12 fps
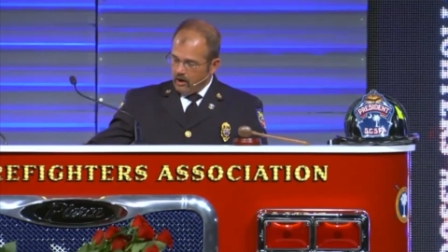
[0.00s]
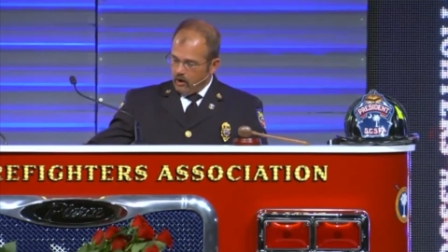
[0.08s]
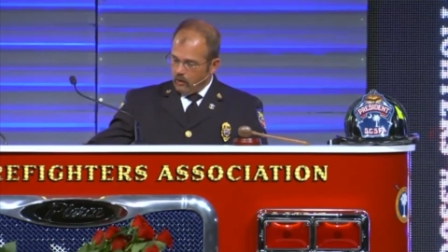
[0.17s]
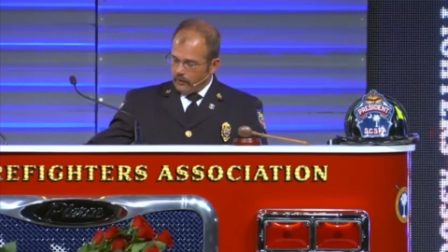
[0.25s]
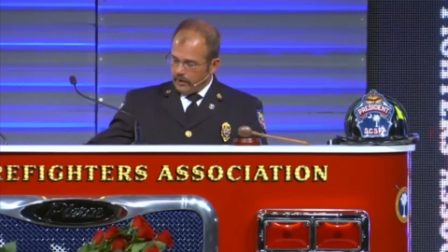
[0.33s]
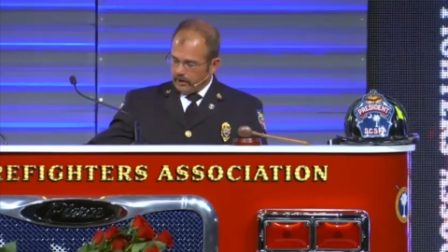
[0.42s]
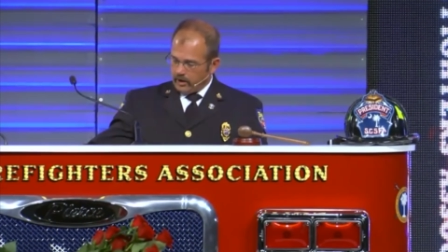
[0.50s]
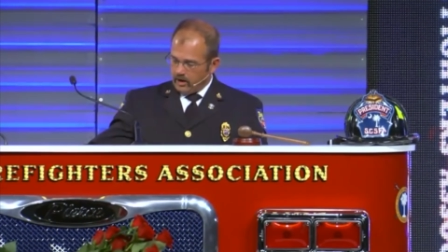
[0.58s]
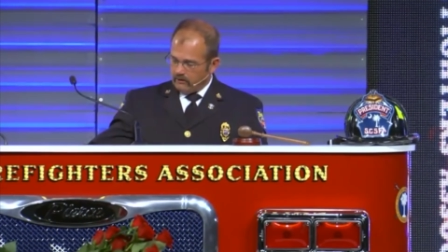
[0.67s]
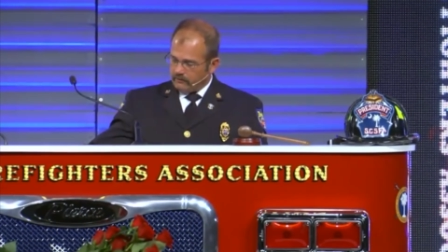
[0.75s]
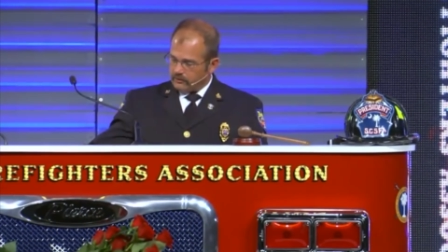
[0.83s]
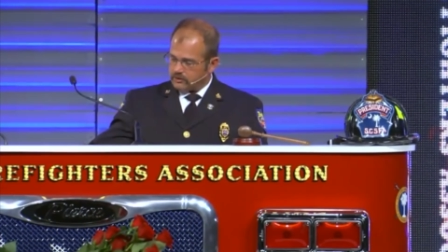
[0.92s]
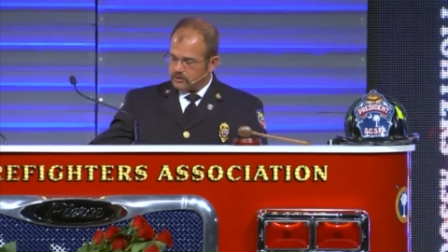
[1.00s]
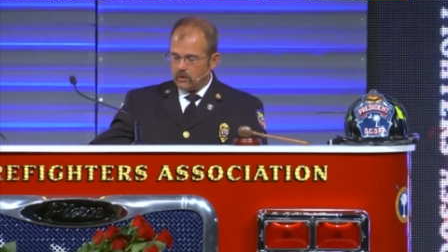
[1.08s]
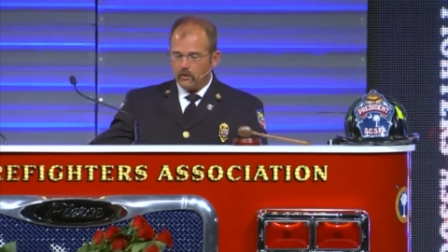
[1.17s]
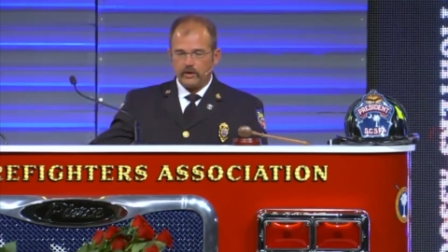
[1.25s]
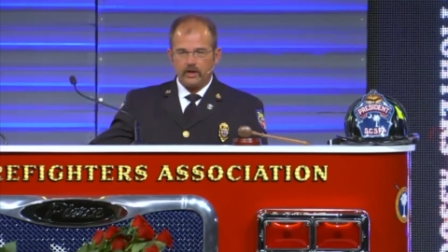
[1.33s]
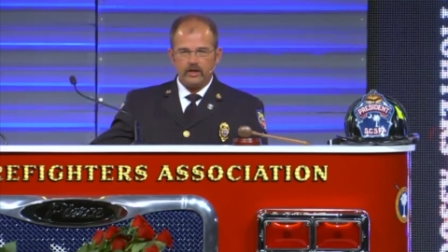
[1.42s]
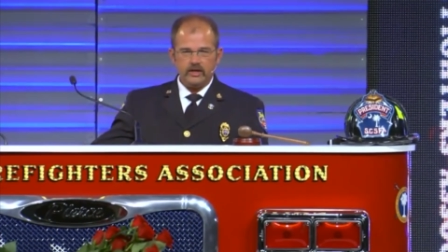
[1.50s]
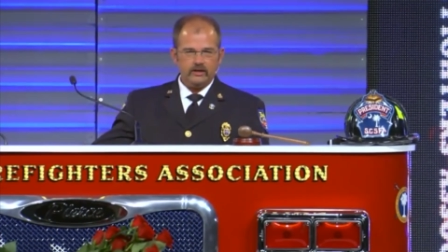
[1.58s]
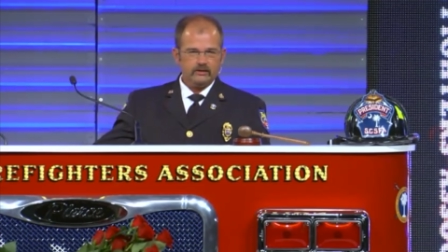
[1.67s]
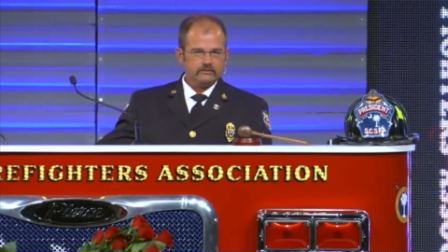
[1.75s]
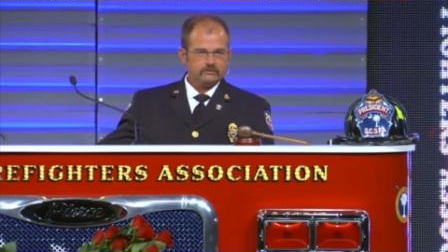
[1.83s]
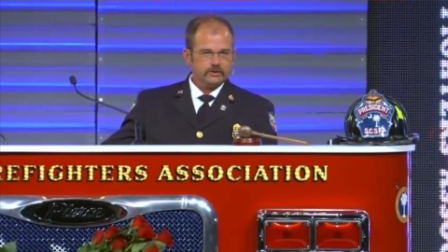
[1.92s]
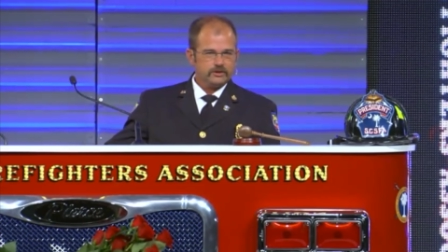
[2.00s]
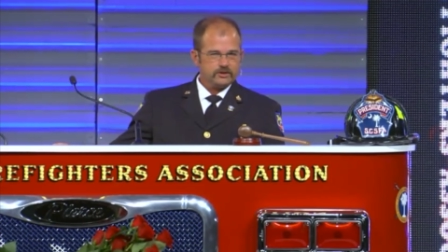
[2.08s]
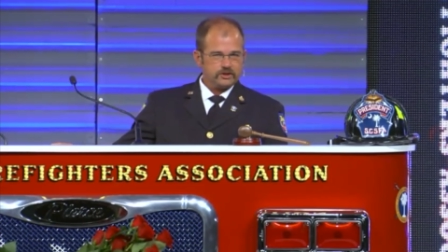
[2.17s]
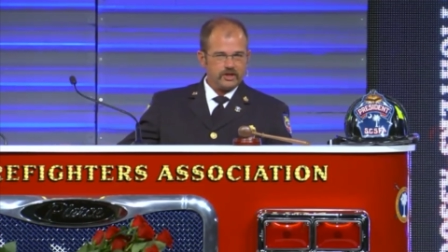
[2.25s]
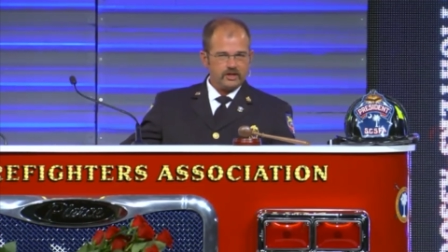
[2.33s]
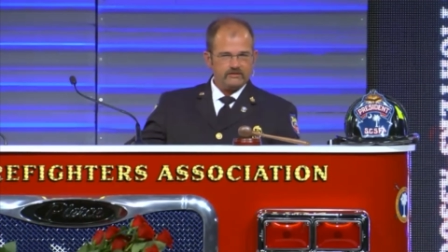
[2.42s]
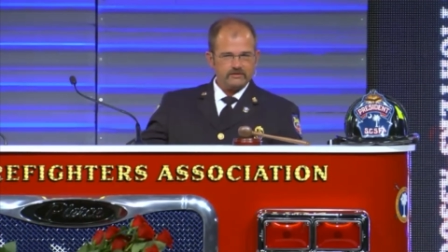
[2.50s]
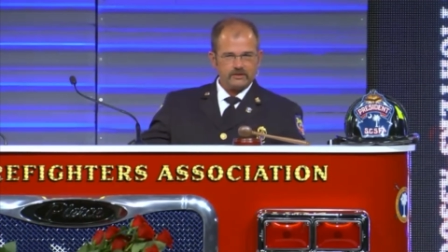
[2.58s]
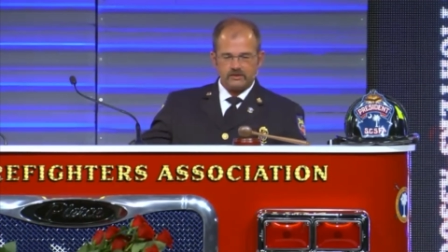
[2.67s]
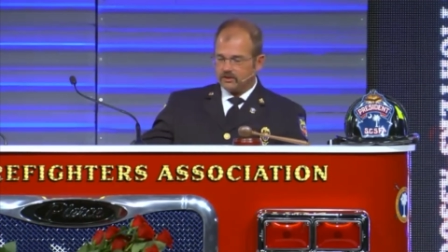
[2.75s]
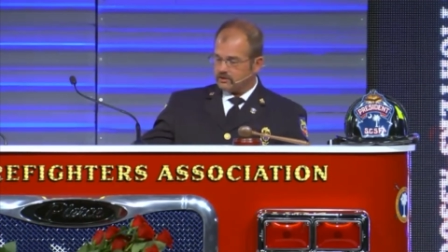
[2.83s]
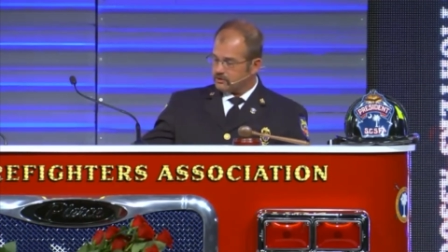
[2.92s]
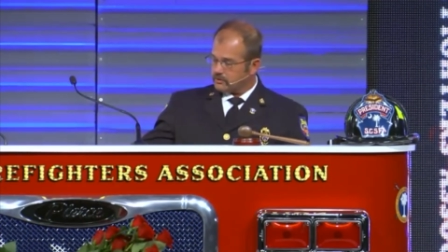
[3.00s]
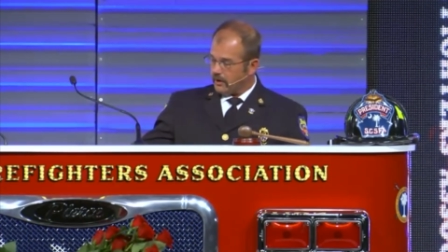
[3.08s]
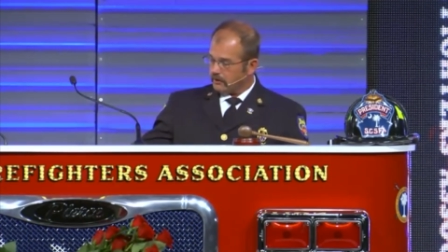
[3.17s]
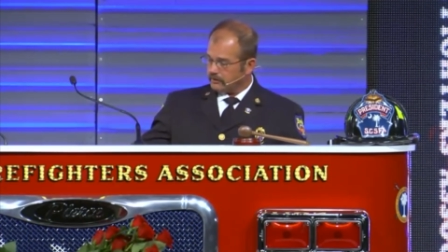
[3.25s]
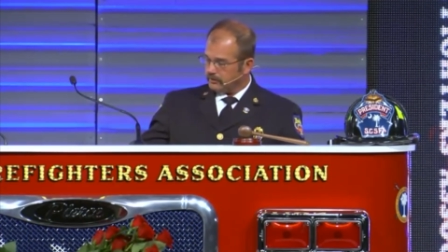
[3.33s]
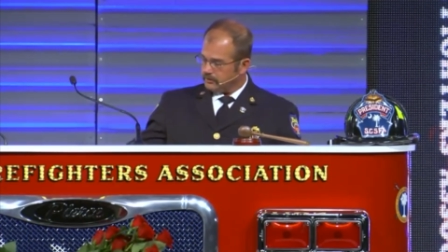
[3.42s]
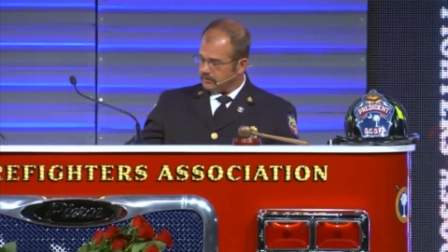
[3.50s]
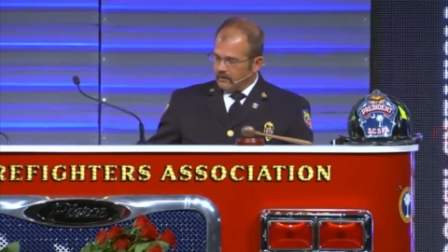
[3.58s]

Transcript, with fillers: hold our conference jointly with the chiefs and the instructors.